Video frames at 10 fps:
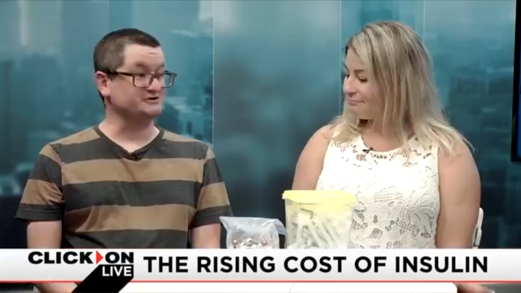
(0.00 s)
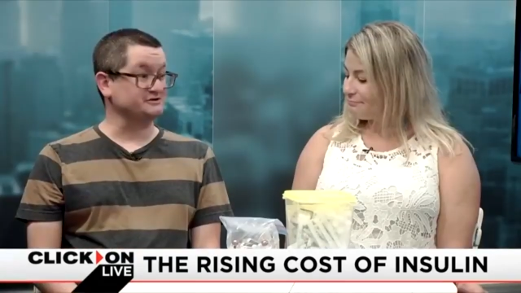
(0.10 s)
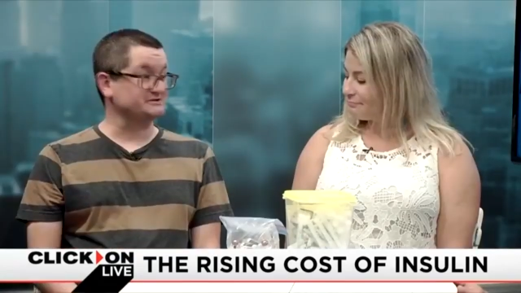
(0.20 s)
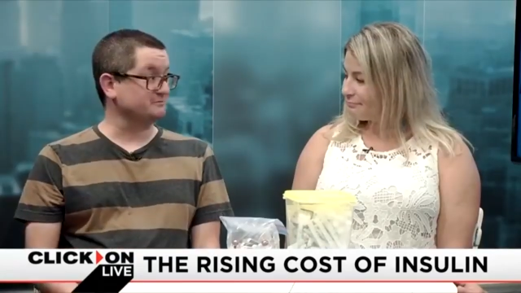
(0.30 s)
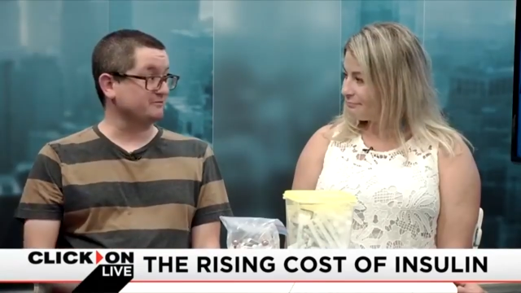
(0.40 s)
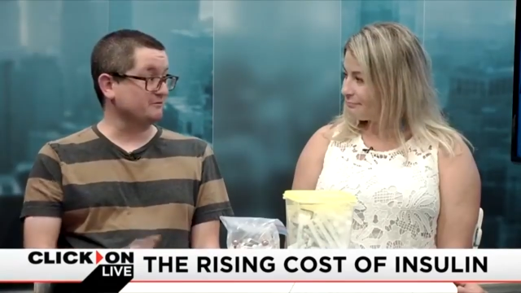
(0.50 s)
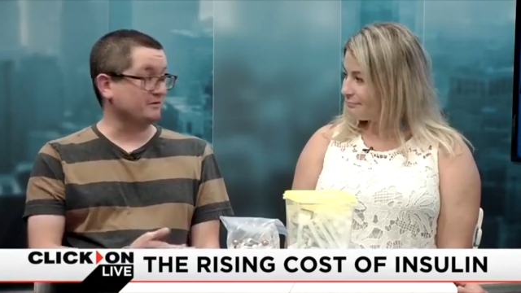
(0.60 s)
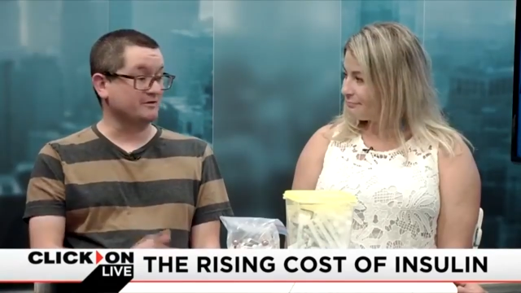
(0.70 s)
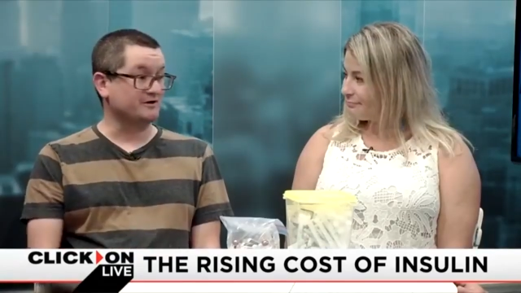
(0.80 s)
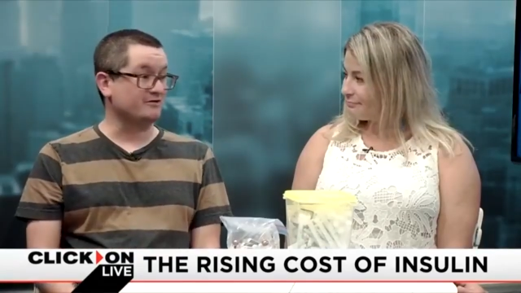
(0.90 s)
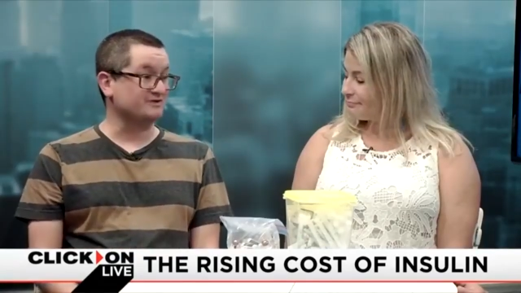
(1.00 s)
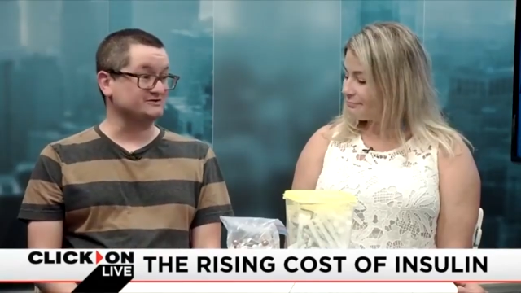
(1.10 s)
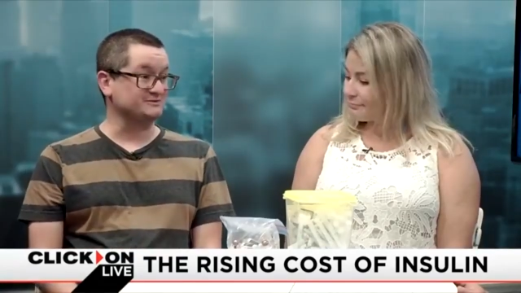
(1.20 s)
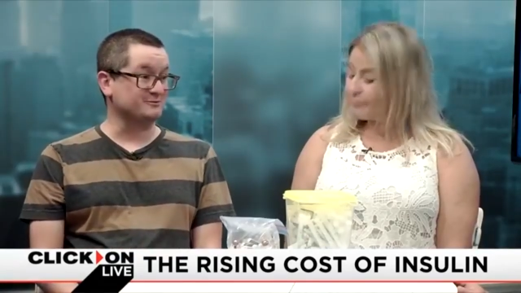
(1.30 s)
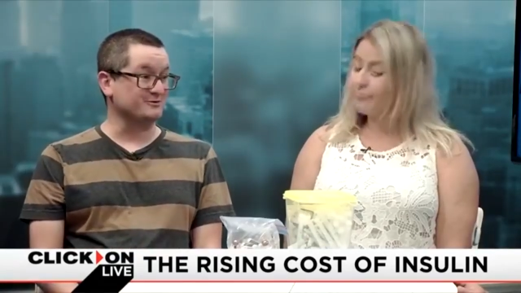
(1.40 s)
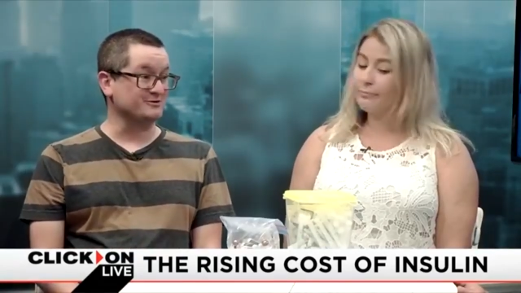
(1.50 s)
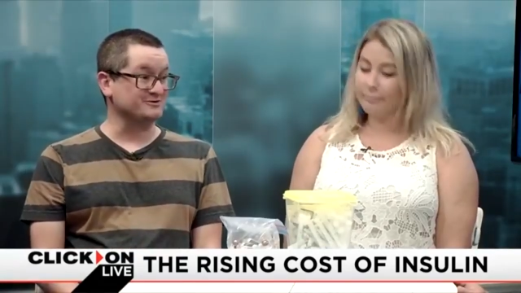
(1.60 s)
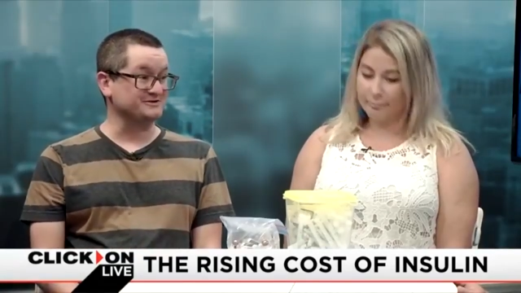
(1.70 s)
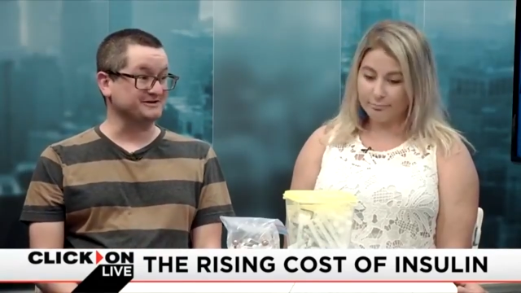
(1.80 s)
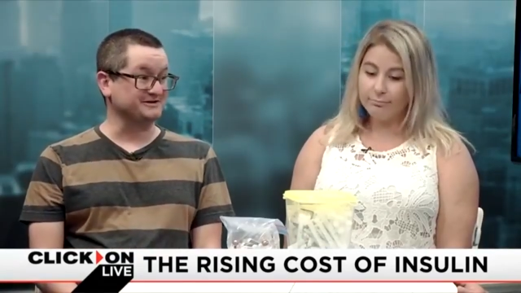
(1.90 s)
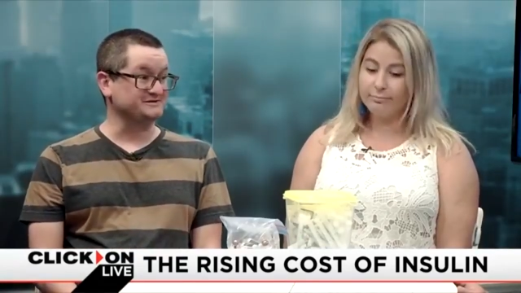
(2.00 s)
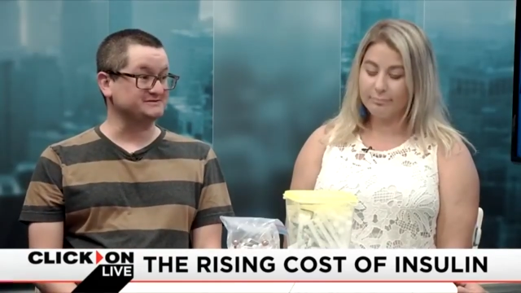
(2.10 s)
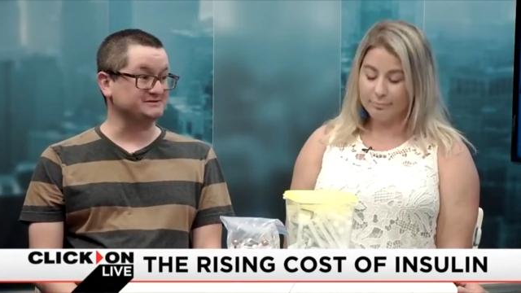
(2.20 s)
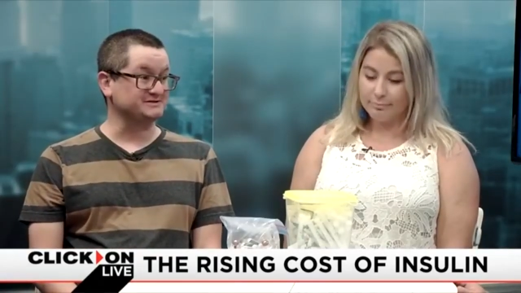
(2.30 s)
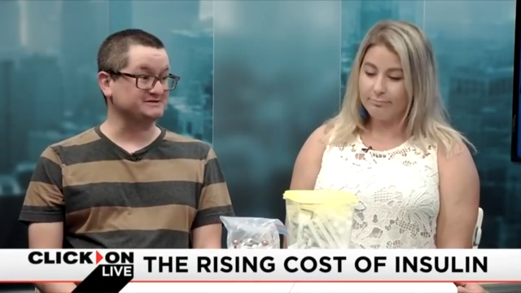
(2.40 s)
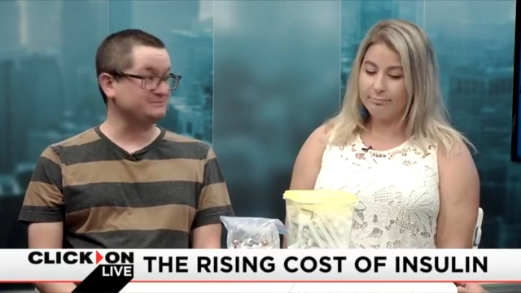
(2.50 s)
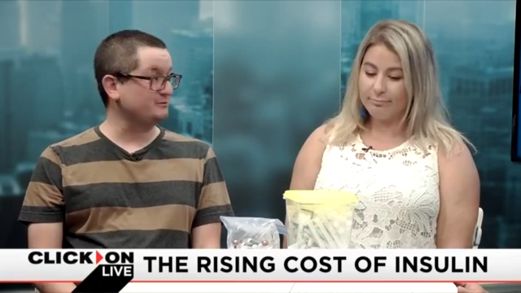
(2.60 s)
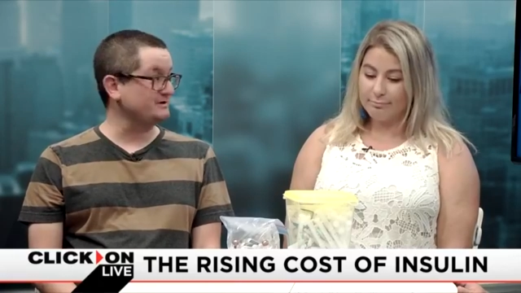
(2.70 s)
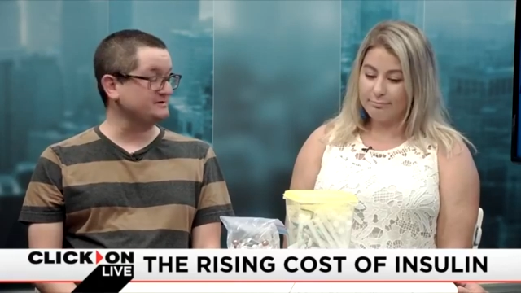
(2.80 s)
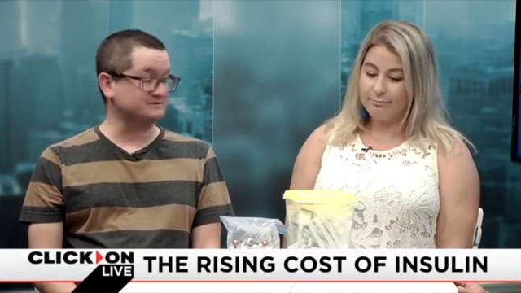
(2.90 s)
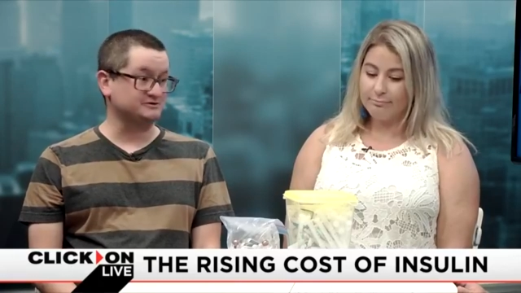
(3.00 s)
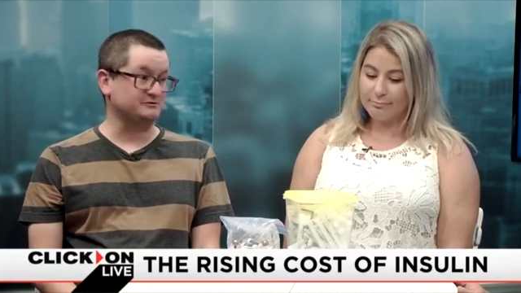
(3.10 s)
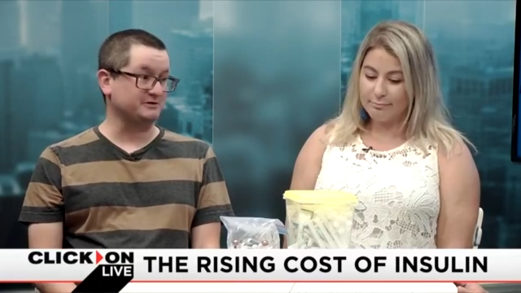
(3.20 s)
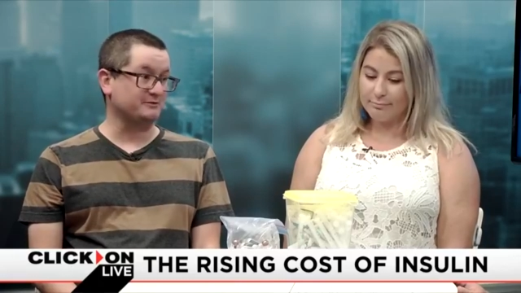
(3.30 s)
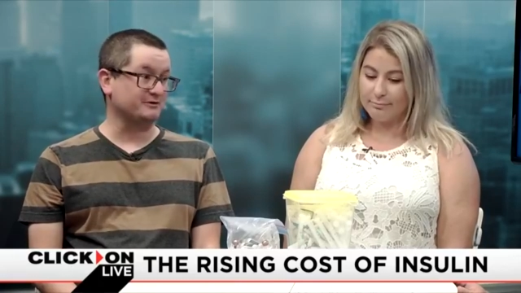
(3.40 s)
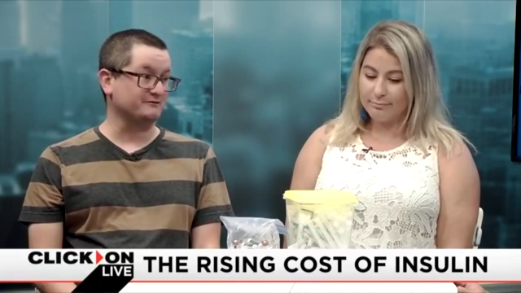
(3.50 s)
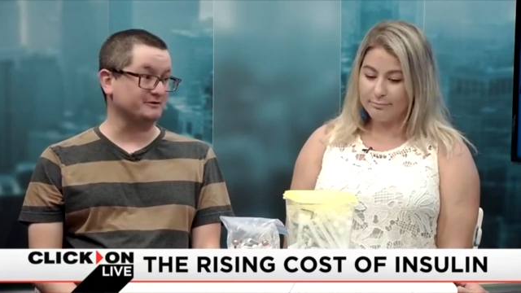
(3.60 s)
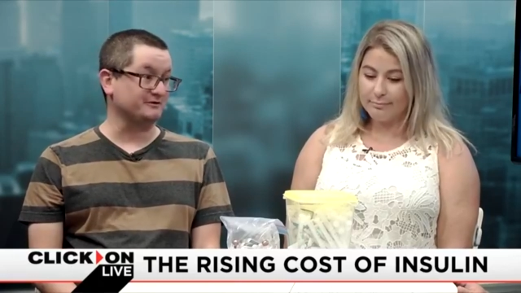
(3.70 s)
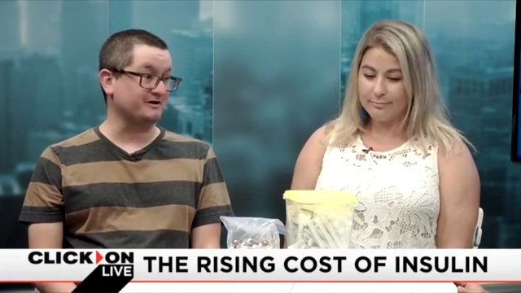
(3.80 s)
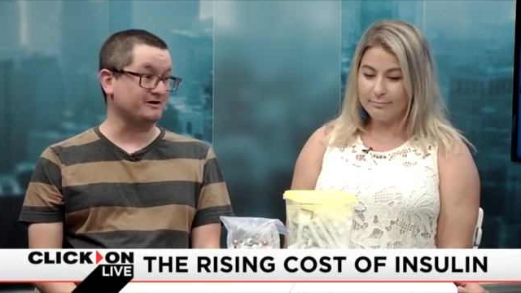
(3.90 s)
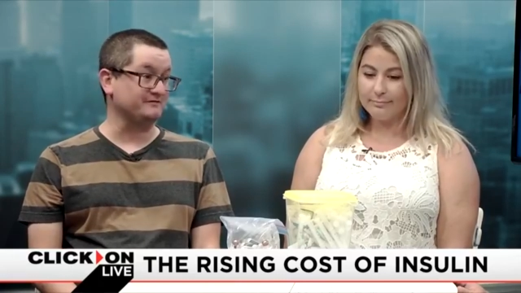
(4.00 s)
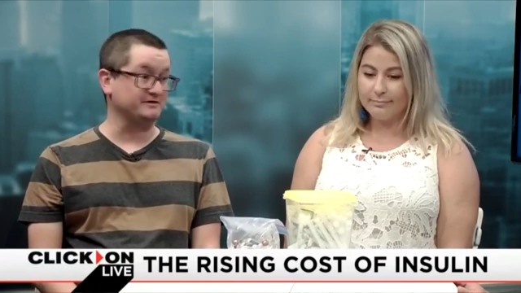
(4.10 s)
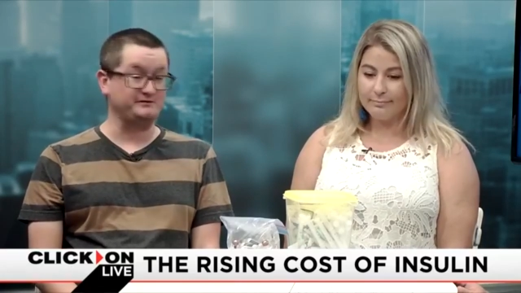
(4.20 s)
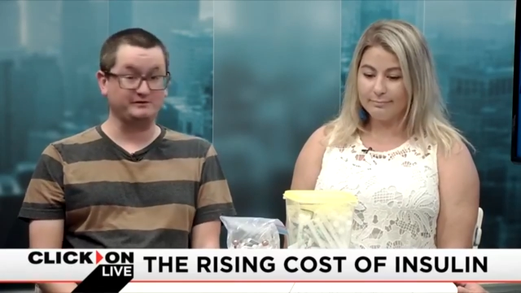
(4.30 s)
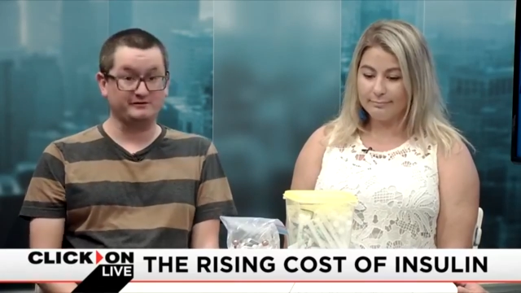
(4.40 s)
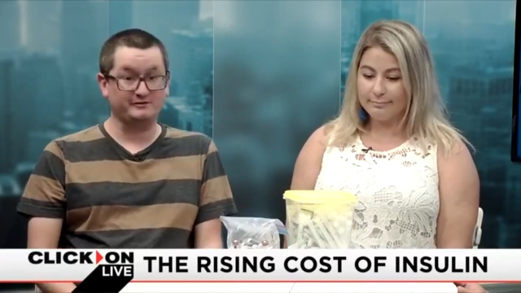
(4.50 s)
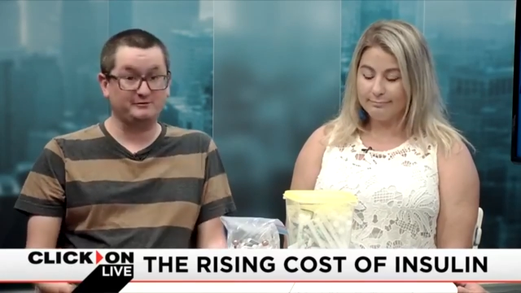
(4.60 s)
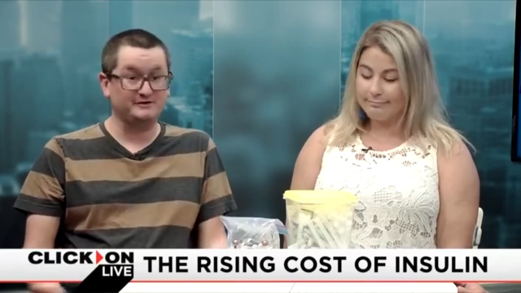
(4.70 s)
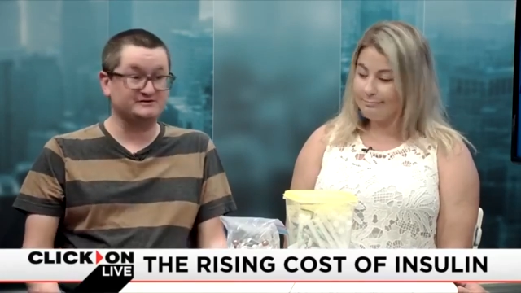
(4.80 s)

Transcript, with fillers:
Speaker 1: because we're, we're already crossing the border to get insulin at some point. It's such a big part of your life, and if you live in a place